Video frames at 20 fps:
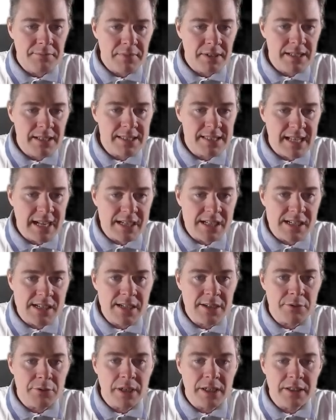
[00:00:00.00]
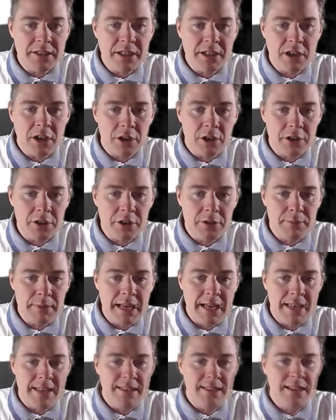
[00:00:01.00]
It's actually running our
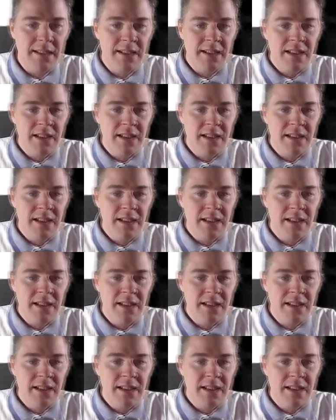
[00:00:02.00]
command.